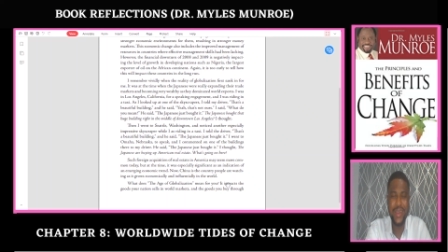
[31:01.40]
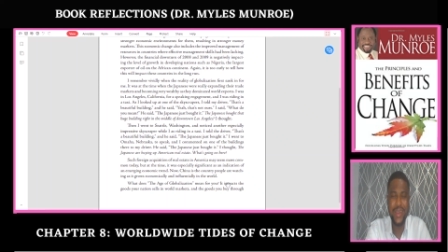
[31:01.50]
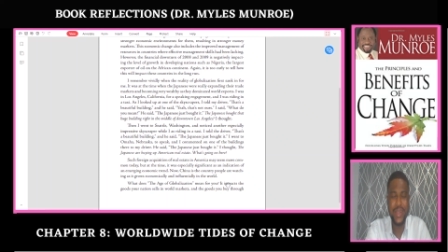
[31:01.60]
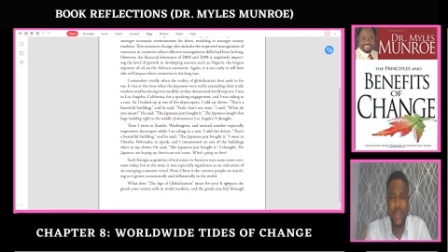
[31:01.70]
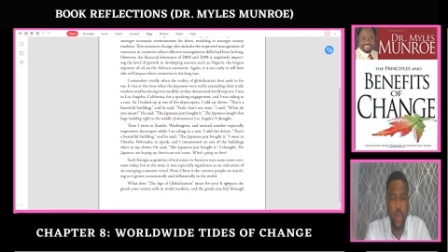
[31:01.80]

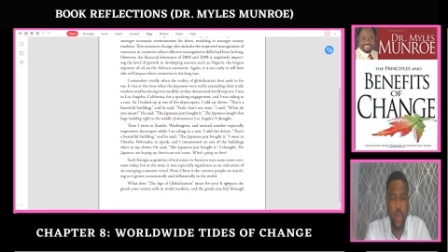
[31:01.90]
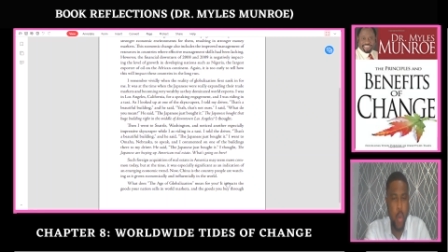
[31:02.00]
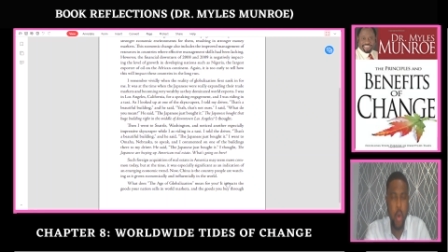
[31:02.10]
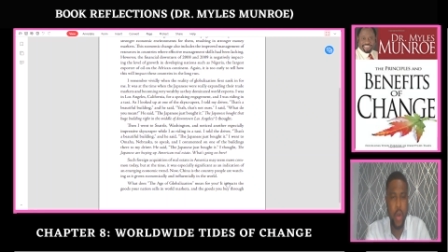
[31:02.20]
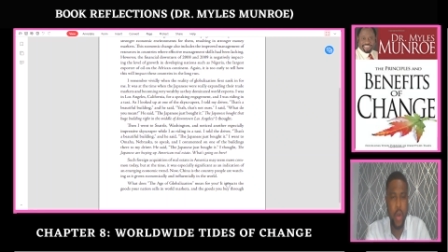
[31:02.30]
certain
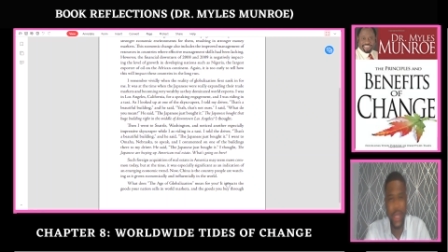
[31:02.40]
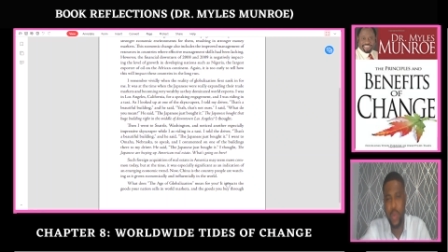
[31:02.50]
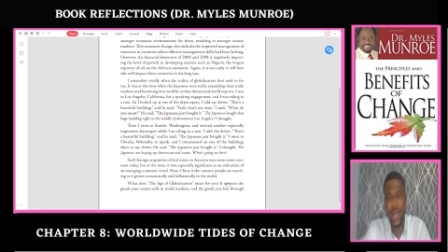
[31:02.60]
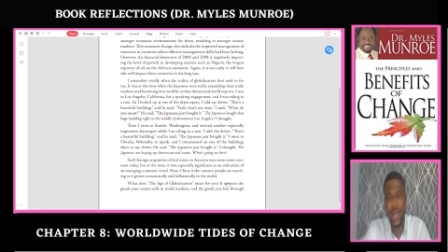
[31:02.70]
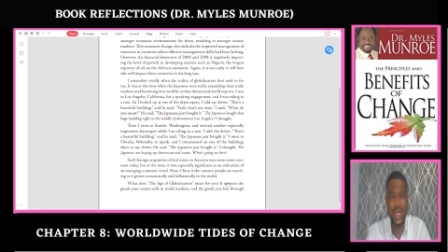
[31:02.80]
war in
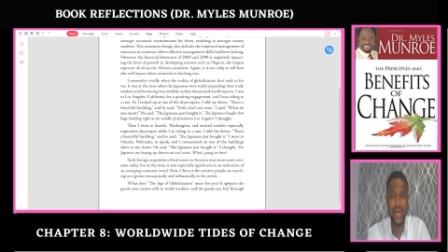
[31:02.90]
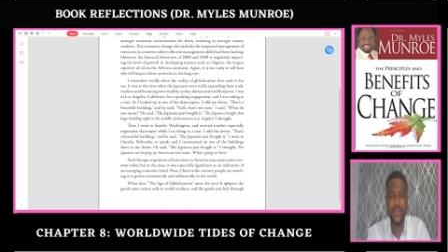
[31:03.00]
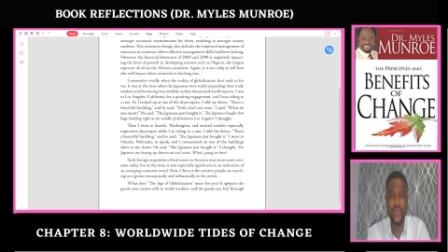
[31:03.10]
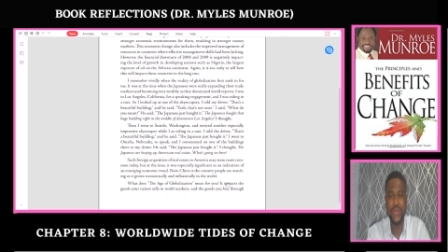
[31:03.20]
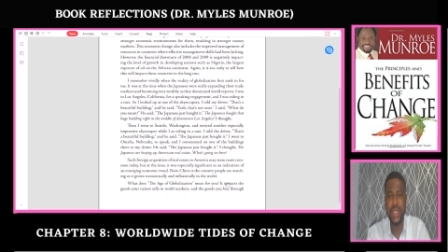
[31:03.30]
one
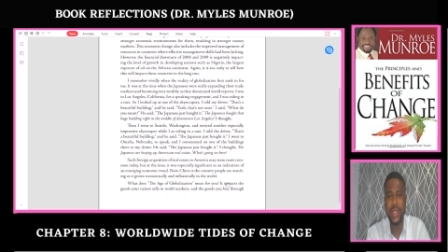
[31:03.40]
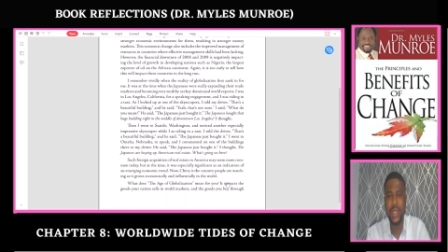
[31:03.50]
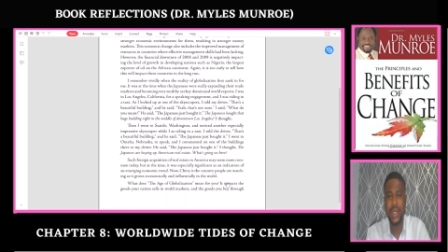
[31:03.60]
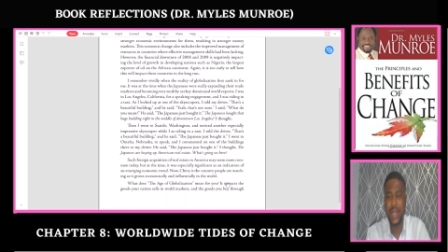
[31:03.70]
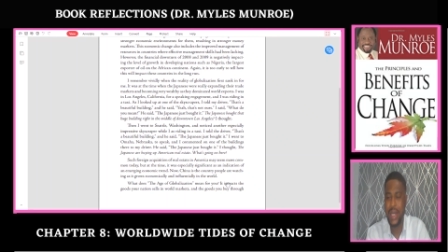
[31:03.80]
country
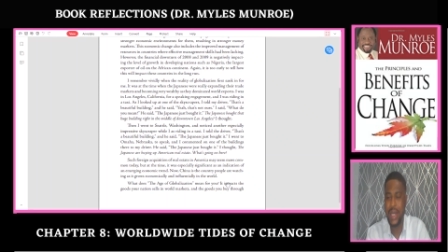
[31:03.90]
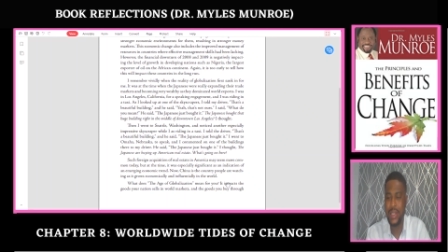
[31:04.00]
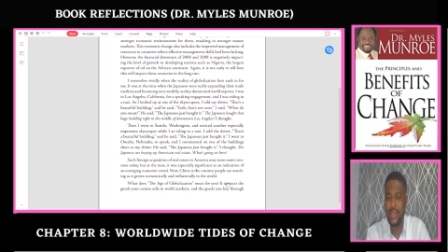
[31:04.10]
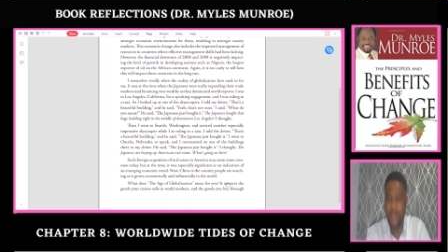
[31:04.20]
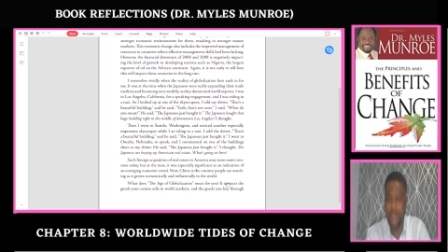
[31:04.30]
can
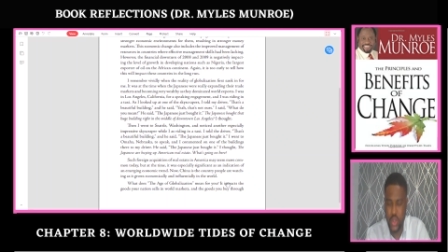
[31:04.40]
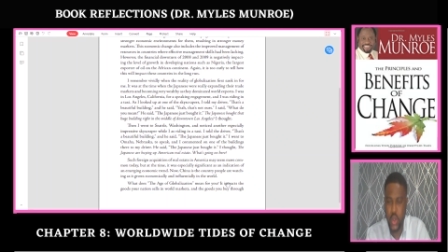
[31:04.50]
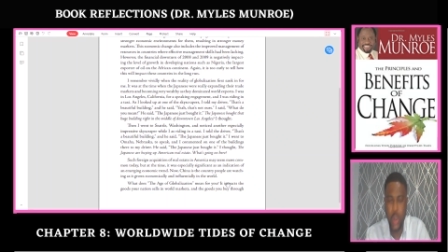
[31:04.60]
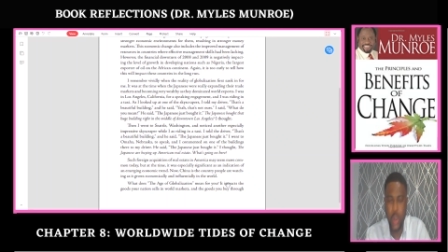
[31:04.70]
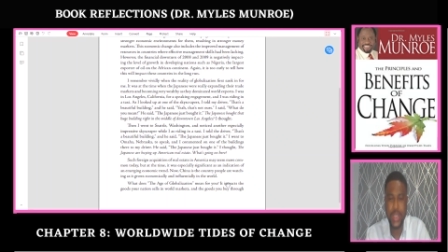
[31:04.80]

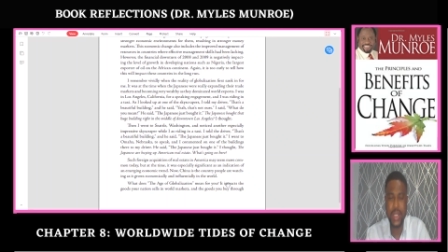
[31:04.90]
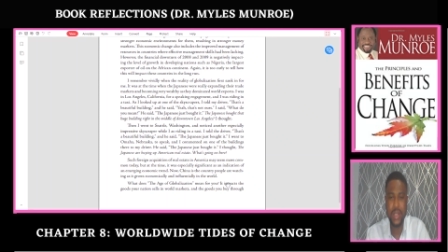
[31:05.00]
distort,